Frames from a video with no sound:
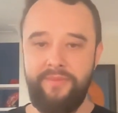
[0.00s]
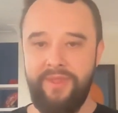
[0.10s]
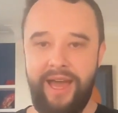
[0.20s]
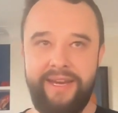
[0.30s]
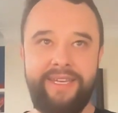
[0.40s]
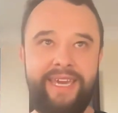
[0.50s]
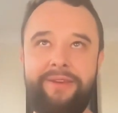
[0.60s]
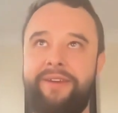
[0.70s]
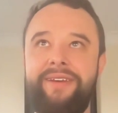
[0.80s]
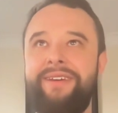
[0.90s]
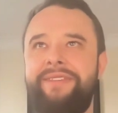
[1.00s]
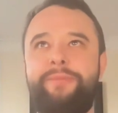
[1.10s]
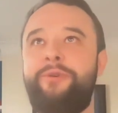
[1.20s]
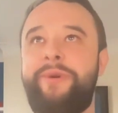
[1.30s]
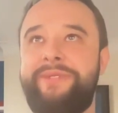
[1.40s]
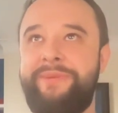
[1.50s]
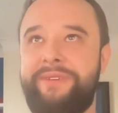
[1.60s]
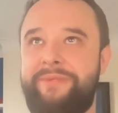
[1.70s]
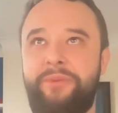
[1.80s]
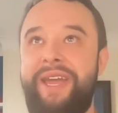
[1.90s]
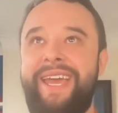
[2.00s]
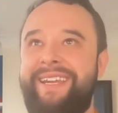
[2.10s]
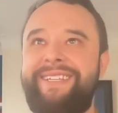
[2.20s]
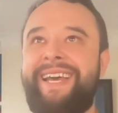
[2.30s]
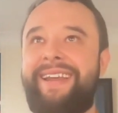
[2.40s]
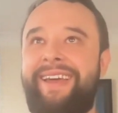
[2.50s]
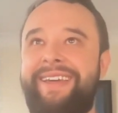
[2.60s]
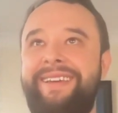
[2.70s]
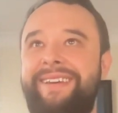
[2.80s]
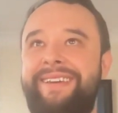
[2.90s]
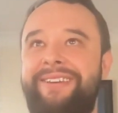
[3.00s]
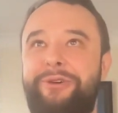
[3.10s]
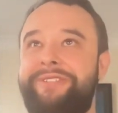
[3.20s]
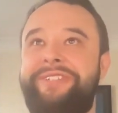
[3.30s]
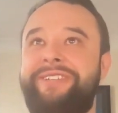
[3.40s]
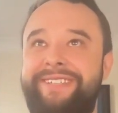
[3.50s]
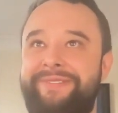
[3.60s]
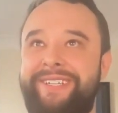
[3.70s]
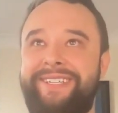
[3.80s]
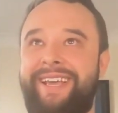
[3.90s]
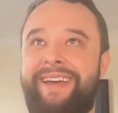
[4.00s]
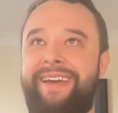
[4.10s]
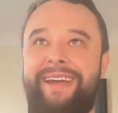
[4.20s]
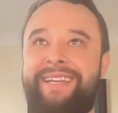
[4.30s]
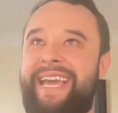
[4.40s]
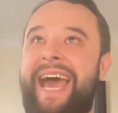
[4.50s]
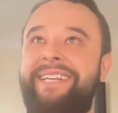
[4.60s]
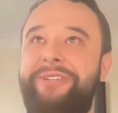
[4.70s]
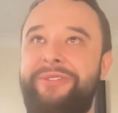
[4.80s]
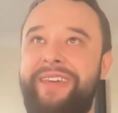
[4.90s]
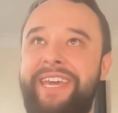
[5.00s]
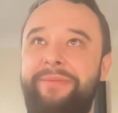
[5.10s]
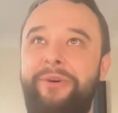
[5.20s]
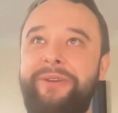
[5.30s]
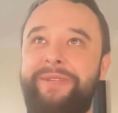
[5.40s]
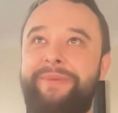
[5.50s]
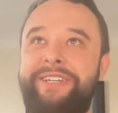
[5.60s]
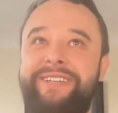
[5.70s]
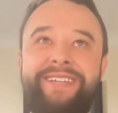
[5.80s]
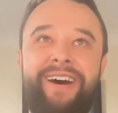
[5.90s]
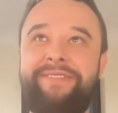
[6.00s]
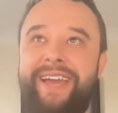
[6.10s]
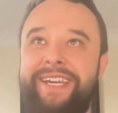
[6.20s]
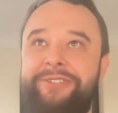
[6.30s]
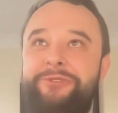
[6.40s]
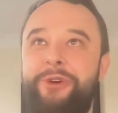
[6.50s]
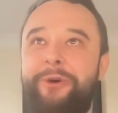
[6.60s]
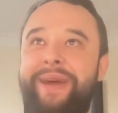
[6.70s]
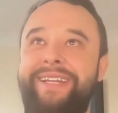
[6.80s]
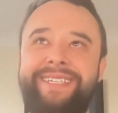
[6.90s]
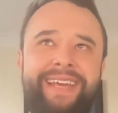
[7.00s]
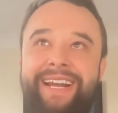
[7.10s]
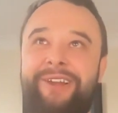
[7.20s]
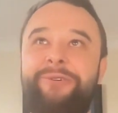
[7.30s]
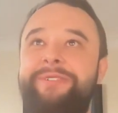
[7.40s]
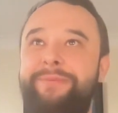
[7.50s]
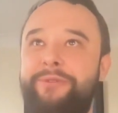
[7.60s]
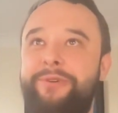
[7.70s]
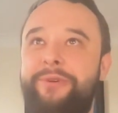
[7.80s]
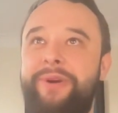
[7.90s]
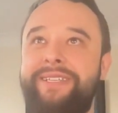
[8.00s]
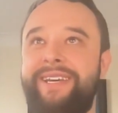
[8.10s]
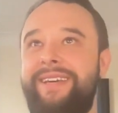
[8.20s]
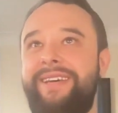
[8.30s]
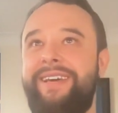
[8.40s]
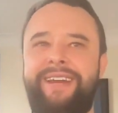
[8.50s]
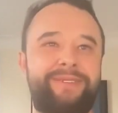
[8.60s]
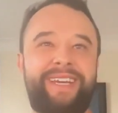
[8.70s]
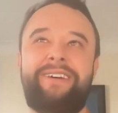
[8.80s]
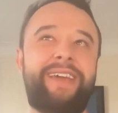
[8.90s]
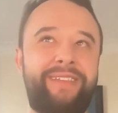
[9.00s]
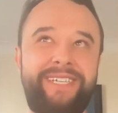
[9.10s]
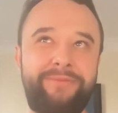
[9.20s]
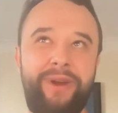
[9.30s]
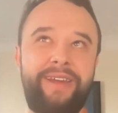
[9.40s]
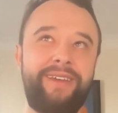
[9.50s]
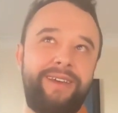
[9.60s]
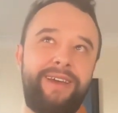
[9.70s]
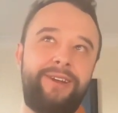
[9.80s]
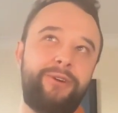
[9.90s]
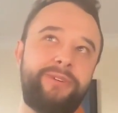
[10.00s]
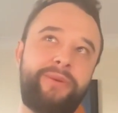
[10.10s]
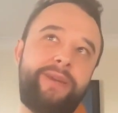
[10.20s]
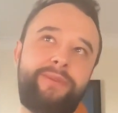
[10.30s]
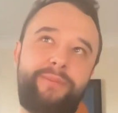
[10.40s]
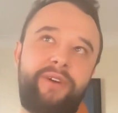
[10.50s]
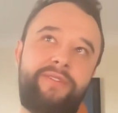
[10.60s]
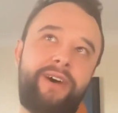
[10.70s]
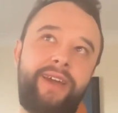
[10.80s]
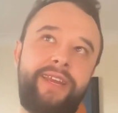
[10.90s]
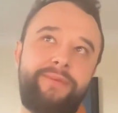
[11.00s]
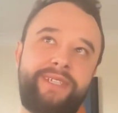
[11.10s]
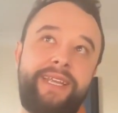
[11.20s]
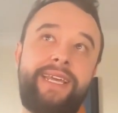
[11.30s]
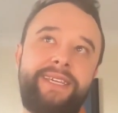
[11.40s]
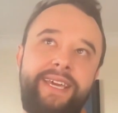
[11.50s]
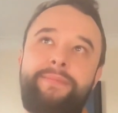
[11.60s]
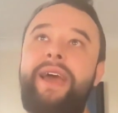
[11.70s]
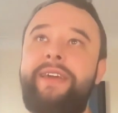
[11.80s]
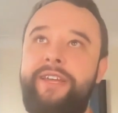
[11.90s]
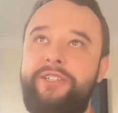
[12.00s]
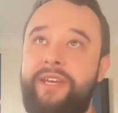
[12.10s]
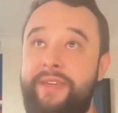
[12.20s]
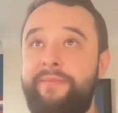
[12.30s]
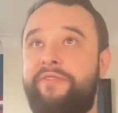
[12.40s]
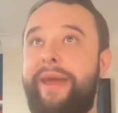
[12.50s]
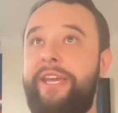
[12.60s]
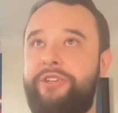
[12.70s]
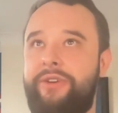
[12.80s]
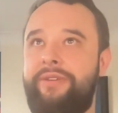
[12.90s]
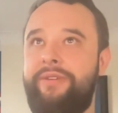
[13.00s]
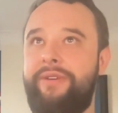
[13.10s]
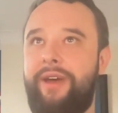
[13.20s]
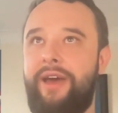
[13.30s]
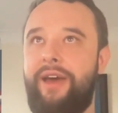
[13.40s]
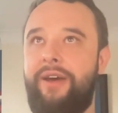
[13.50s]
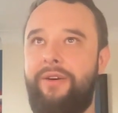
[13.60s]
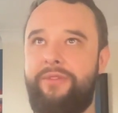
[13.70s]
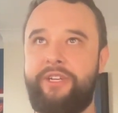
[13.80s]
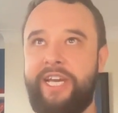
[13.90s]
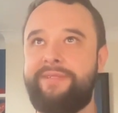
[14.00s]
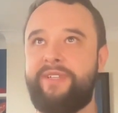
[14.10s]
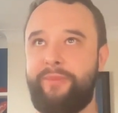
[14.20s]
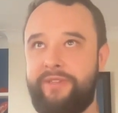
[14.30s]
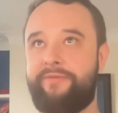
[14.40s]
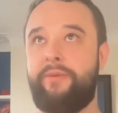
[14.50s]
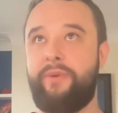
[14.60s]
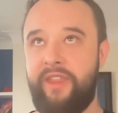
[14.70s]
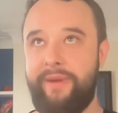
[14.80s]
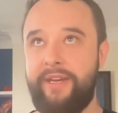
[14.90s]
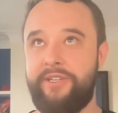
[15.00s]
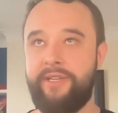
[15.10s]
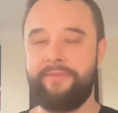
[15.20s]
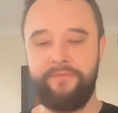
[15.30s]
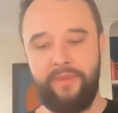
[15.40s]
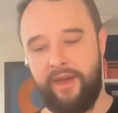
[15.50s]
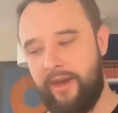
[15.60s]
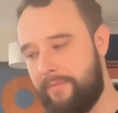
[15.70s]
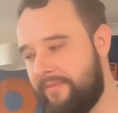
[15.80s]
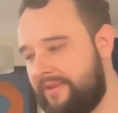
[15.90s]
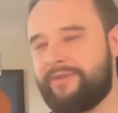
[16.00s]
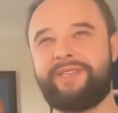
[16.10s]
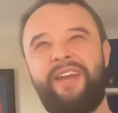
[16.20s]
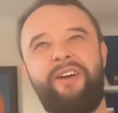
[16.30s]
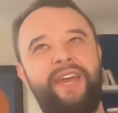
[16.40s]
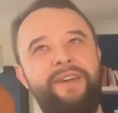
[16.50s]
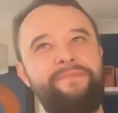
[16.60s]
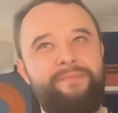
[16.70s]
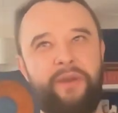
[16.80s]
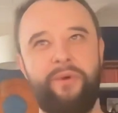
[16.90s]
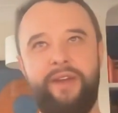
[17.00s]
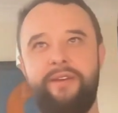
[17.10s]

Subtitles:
And the pull request was weird. It just had like nonsense. It was just like his cat stood on the keyboard. It was a bunch of stuff. He added 2 comments and then closed the pull request. And I was like, okay, this is weird. Looked at what he was modifying, and he was deleting a package, like the information, the JSON response for one of the packages. So I was like, okay, bit weird.